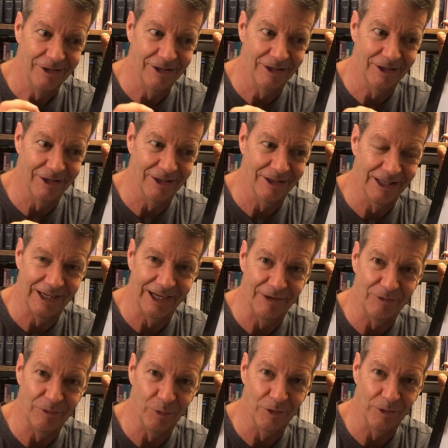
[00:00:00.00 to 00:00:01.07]
uh, let
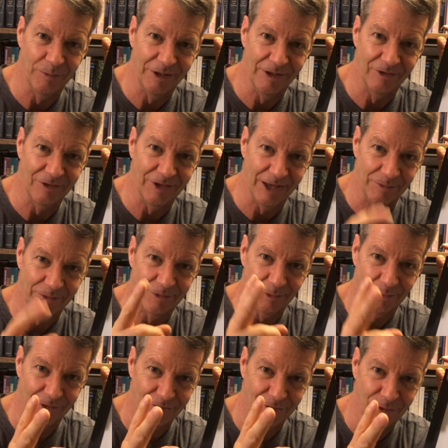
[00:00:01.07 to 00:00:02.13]
every word be established
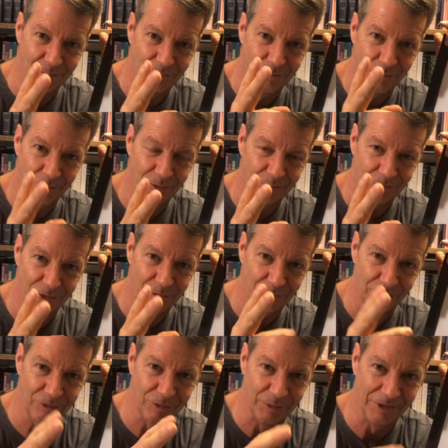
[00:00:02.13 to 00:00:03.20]
with two, two or
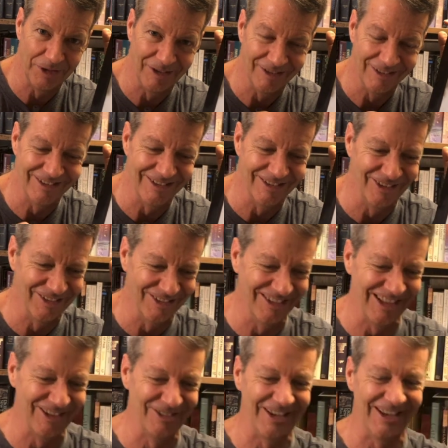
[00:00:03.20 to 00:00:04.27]
three witnesses, and all. so
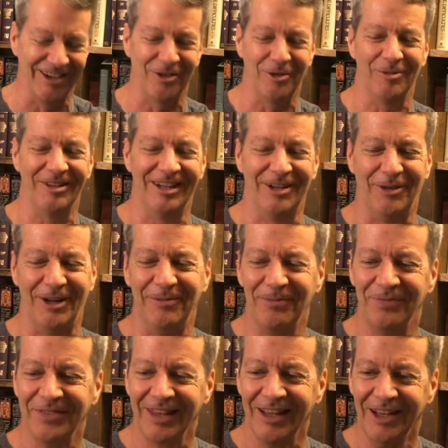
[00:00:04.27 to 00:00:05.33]
that was kind of cool. But anyway,
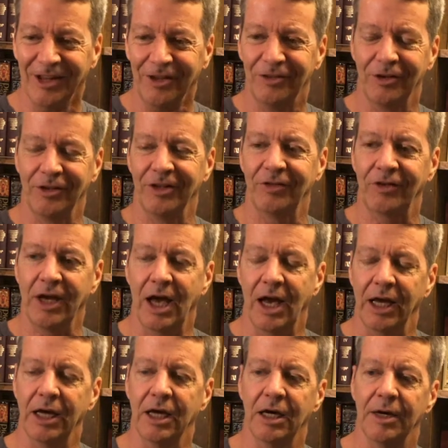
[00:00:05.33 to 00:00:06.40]
so this
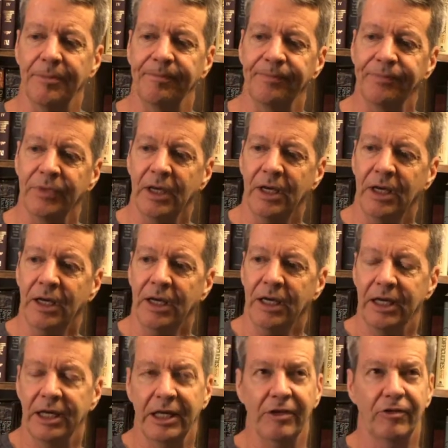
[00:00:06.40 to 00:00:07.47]
guy, um,
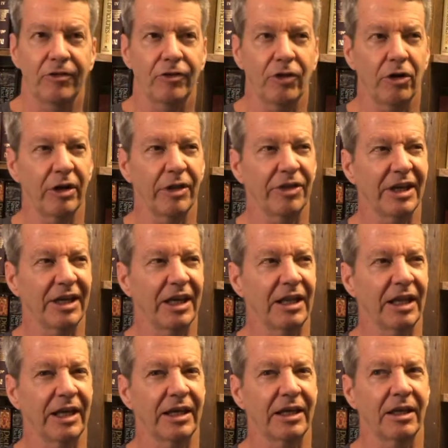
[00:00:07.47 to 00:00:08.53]
he started thinking
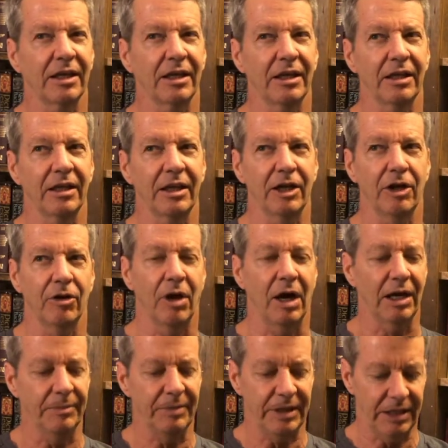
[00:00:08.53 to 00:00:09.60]
like you know,
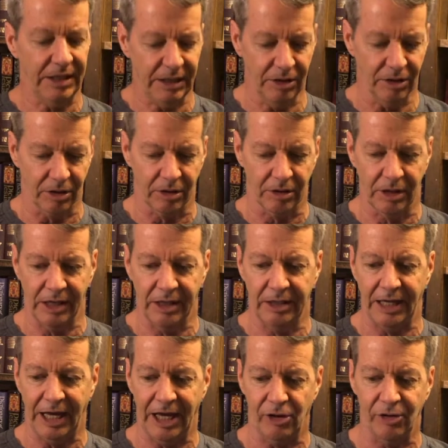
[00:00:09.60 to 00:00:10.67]
I'm here and
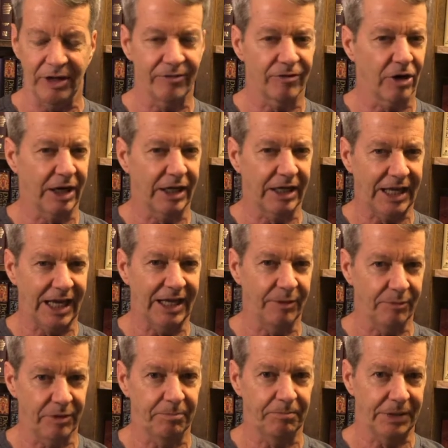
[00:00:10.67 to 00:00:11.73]
however I
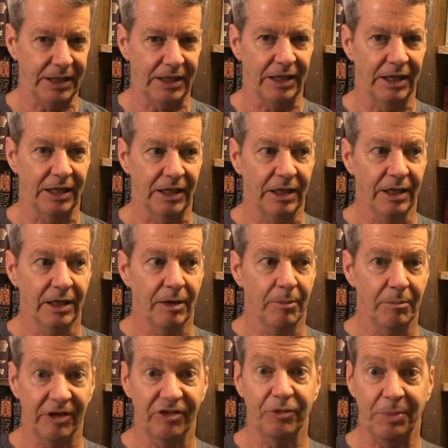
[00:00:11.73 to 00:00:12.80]
came to be
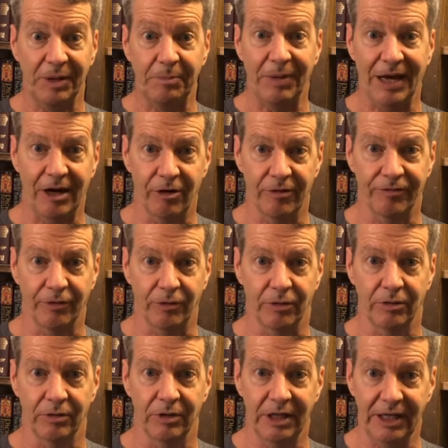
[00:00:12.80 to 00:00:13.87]
must be
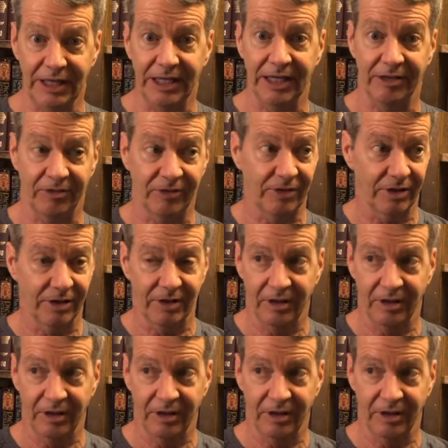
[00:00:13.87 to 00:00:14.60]
powerful. It,